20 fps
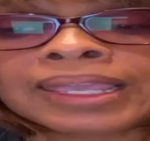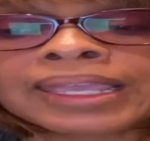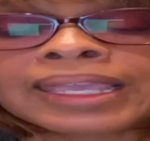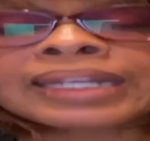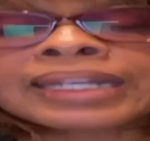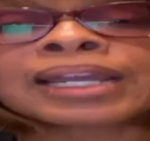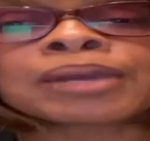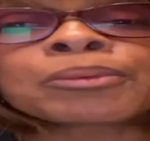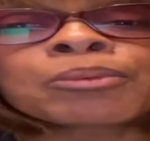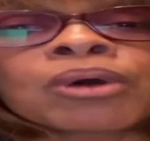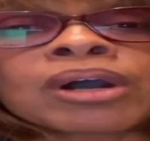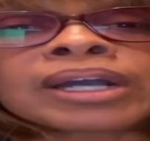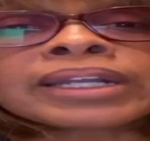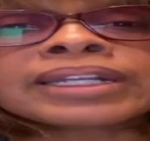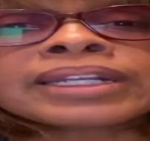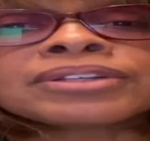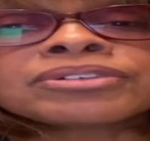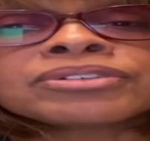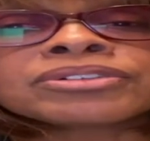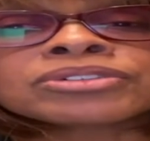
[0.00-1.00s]
And I
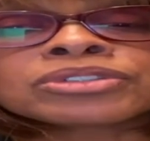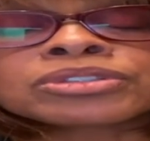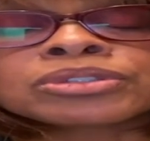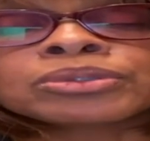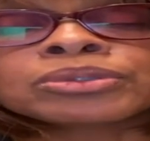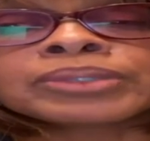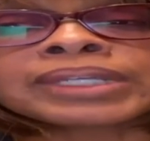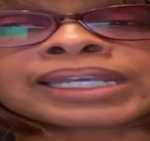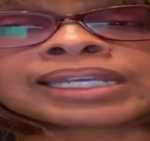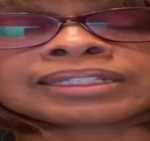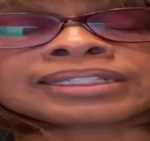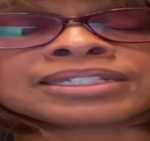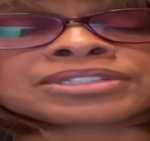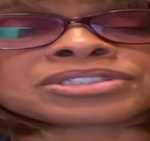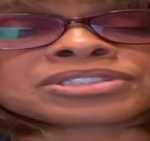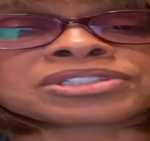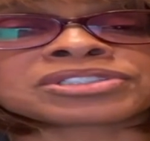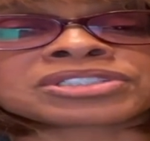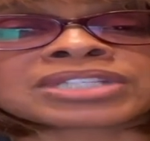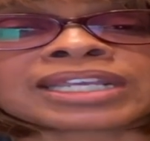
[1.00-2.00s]
wanted to get
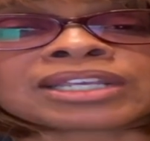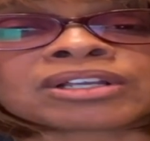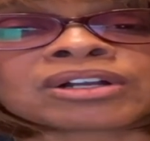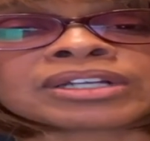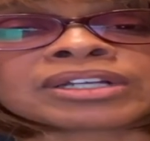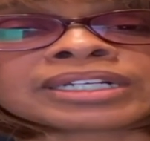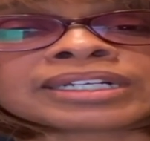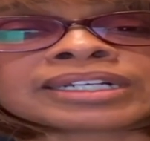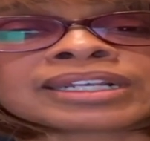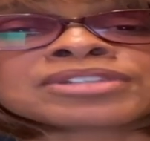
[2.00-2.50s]
Lisa's take on it